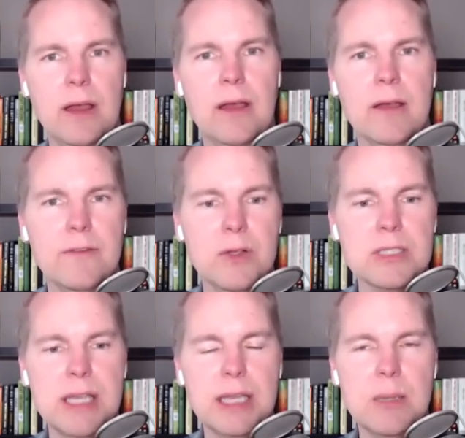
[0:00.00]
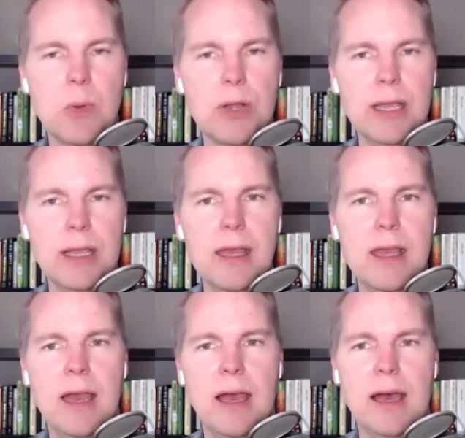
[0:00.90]
first thing in the morning,
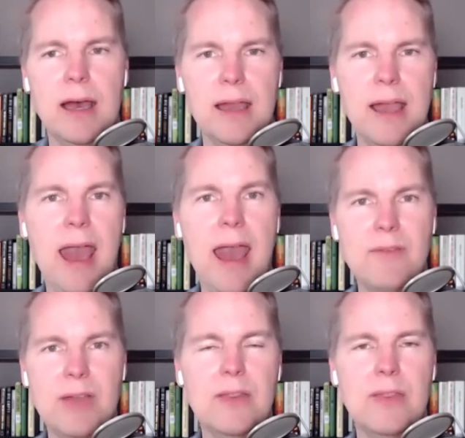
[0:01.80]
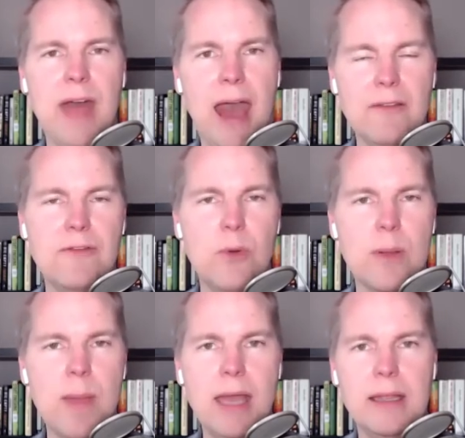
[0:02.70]
having that
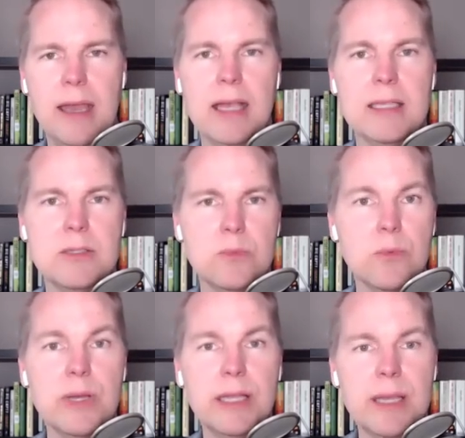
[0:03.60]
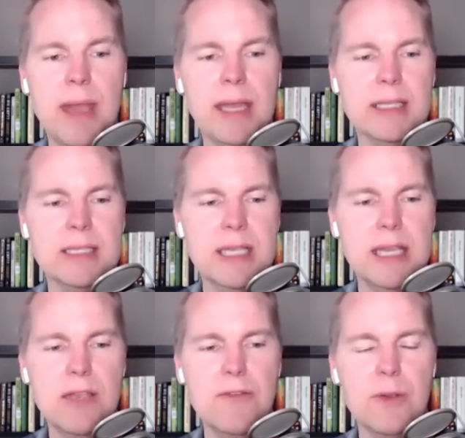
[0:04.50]
format has really made it
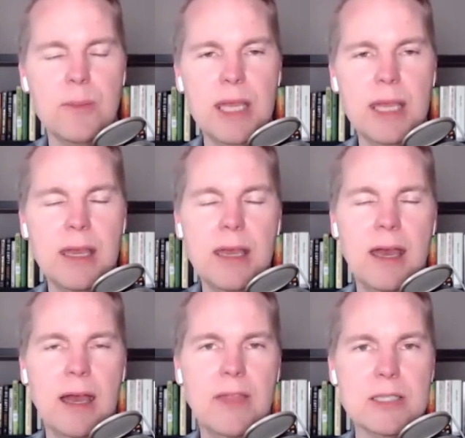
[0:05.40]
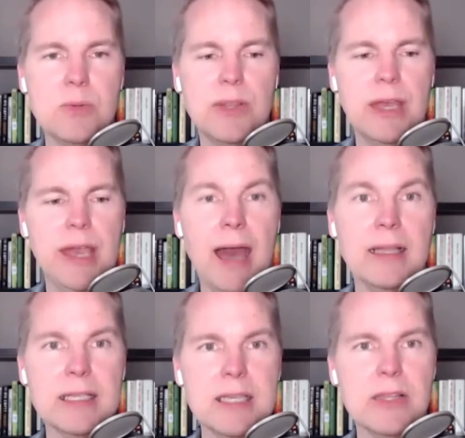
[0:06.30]
sticky for me. That's one thing
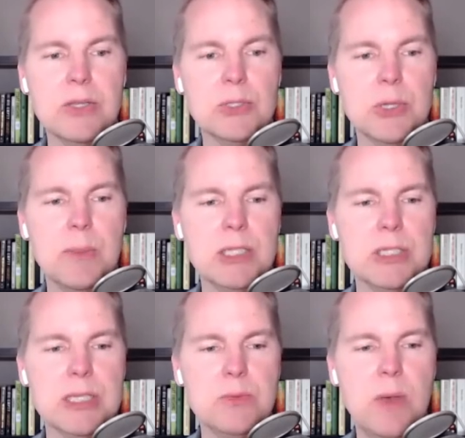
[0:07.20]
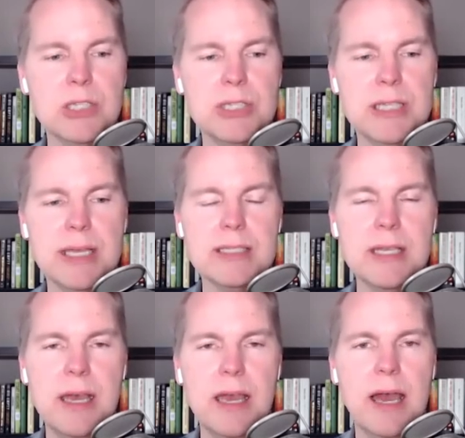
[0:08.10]
Alice in the dojo mentions as well. She says
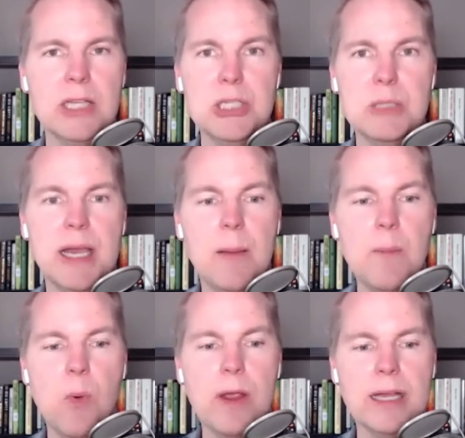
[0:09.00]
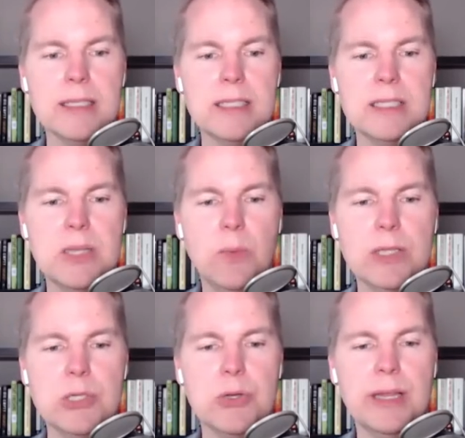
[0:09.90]
she's become more consistent
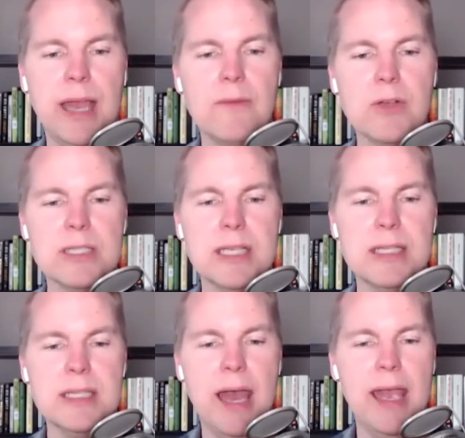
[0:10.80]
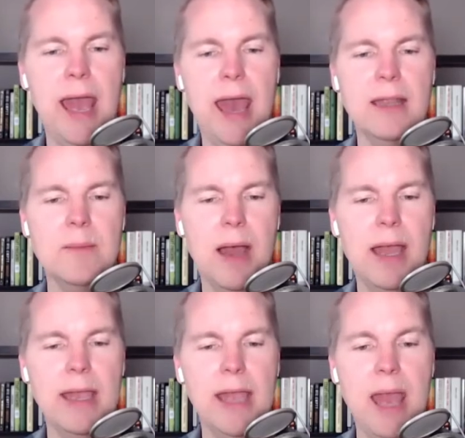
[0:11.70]
with journaling ever since I added
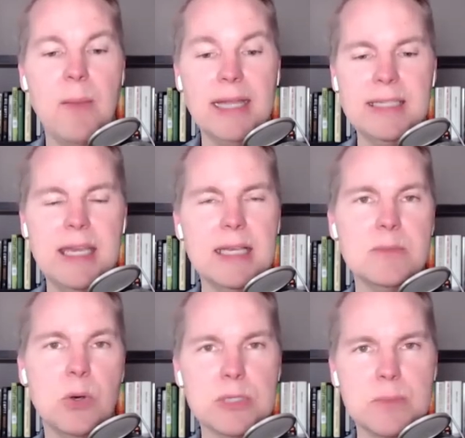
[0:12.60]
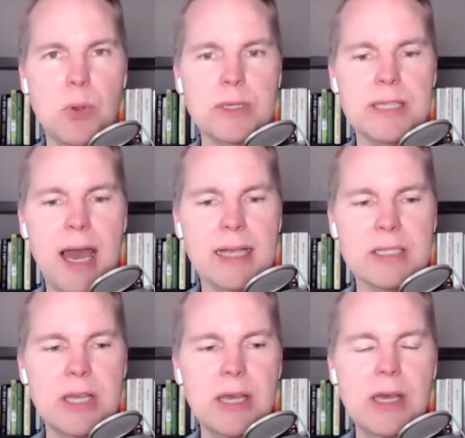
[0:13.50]
my MIT's most important
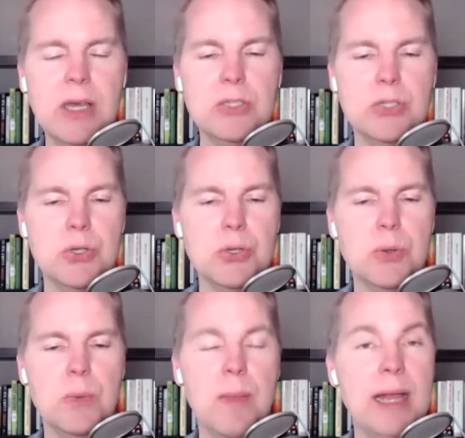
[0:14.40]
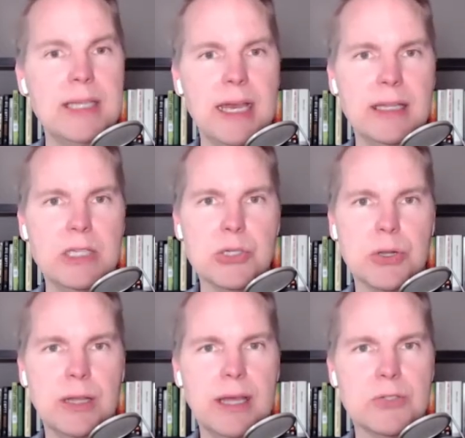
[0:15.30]
task to my daily
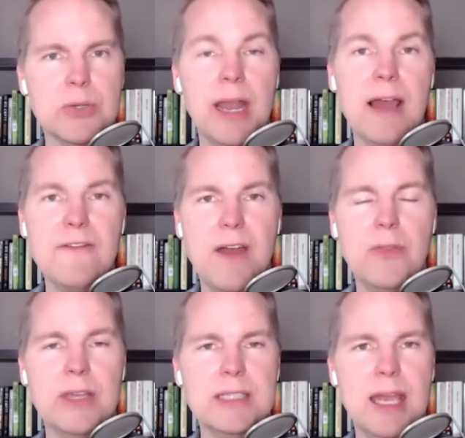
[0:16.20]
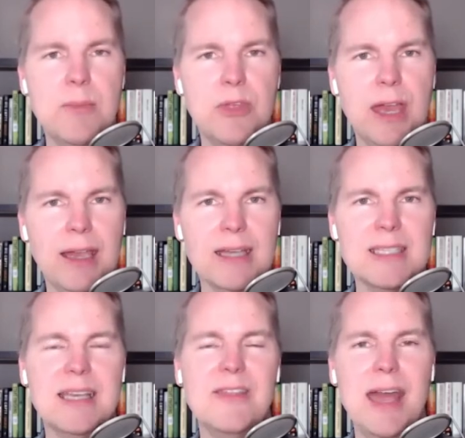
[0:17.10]
journal entry. And I found the same thing,
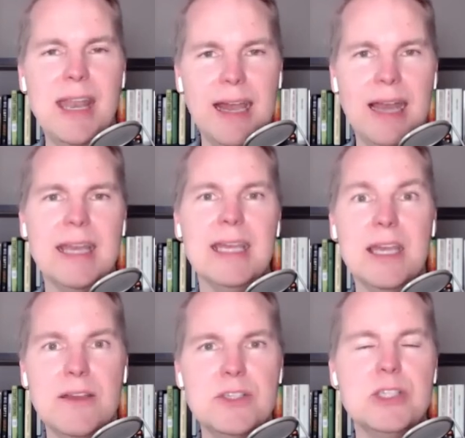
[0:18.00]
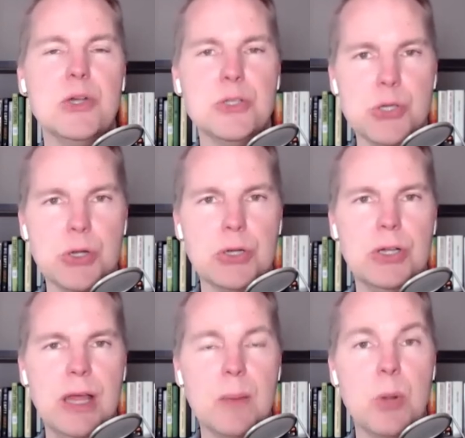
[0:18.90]
because then it kind of gives your
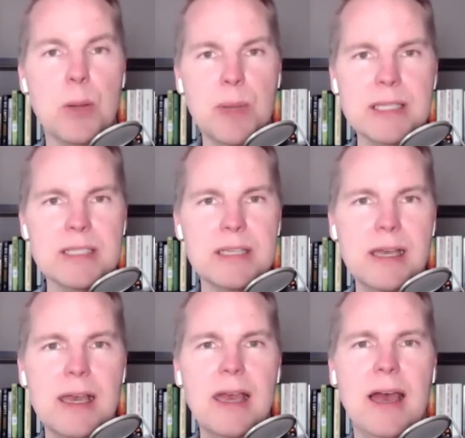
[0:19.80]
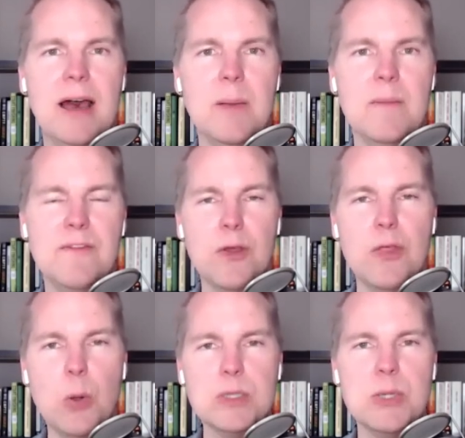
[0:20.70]
journal a purpose. For
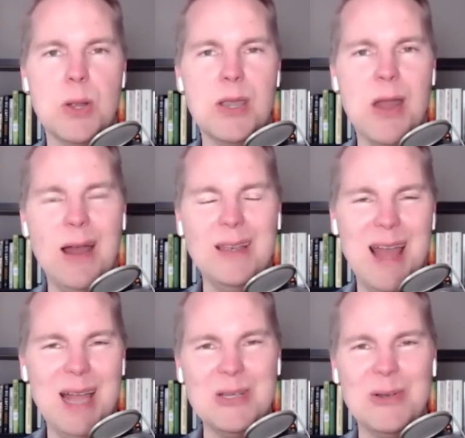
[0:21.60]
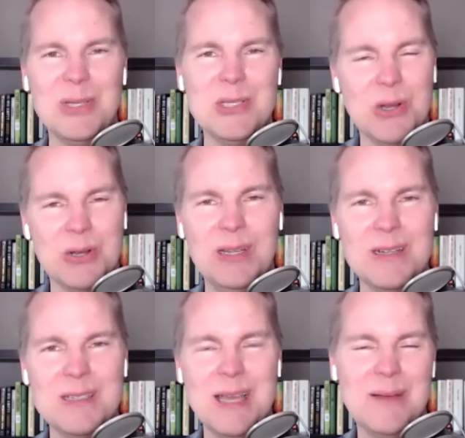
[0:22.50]
those who are not natural
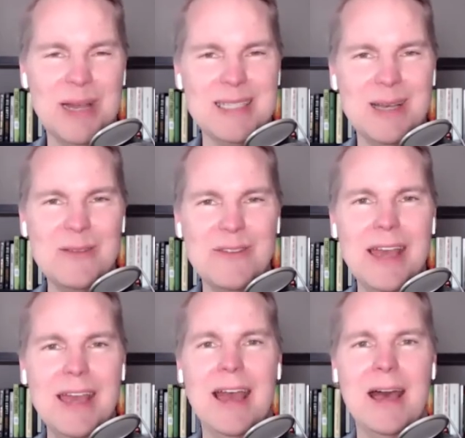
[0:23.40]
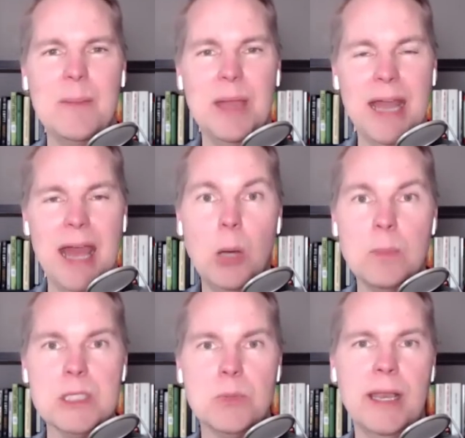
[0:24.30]
journalers like myself, it
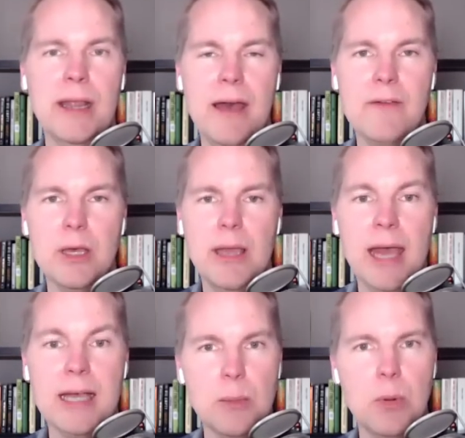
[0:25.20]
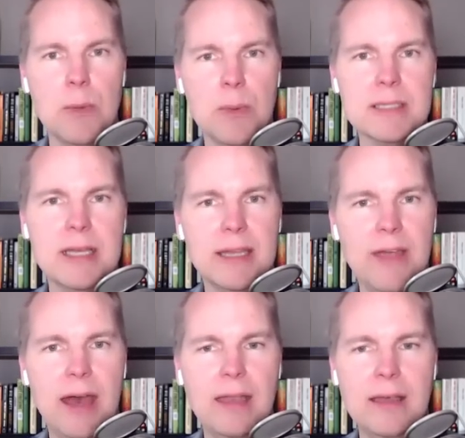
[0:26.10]
helps when it has a purpose like
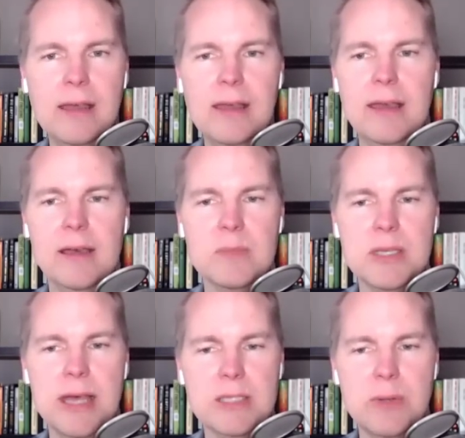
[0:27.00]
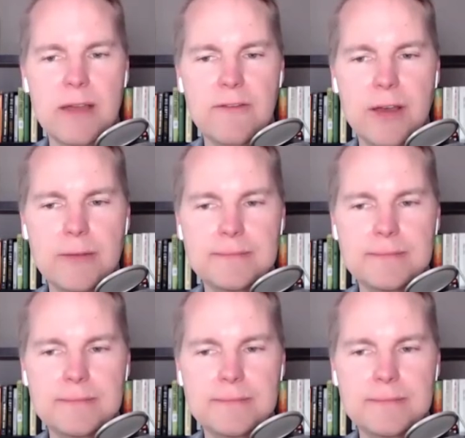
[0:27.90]
that. So that's what I found.